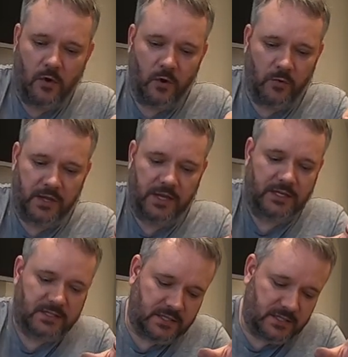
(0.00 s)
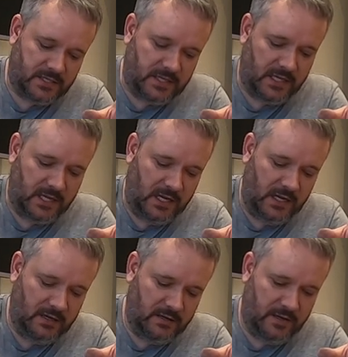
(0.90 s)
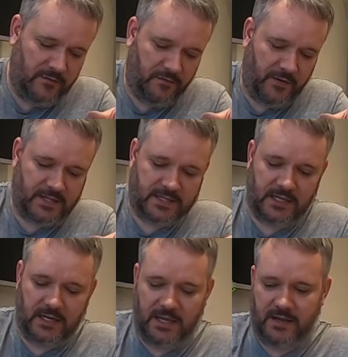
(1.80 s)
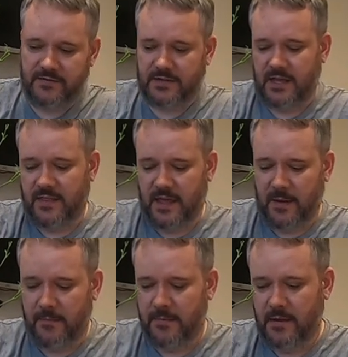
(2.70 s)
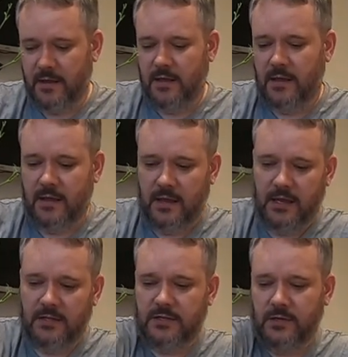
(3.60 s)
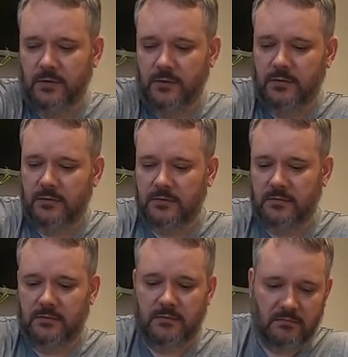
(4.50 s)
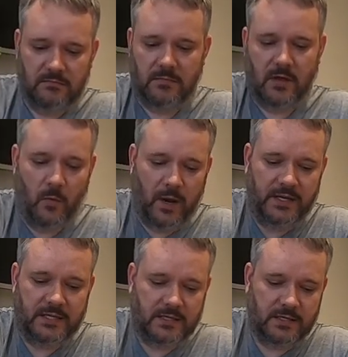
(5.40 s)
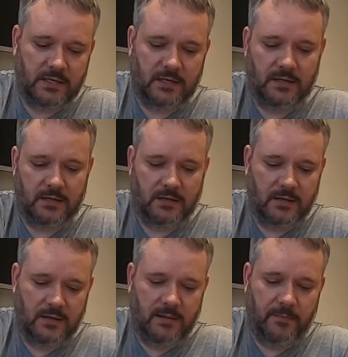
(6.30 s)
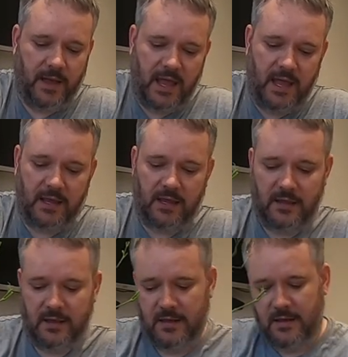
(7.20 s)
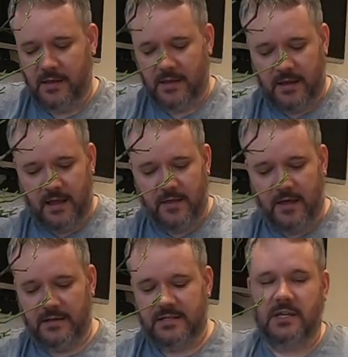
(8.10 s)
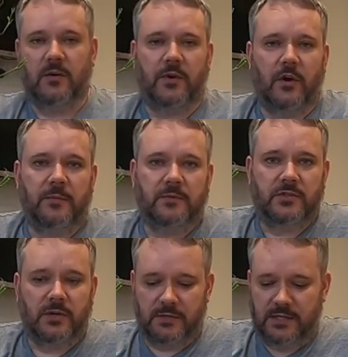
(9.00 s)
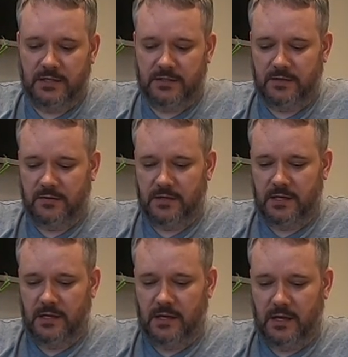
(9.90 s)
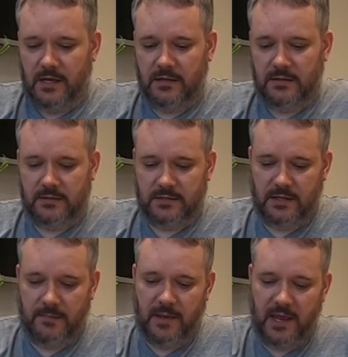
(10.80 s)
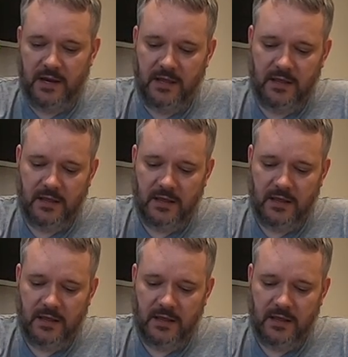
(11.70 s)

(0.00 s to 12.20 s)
all these sticky infested leaves, get them into a waste bag, get that sealed up and chucked into the uh, to the bin.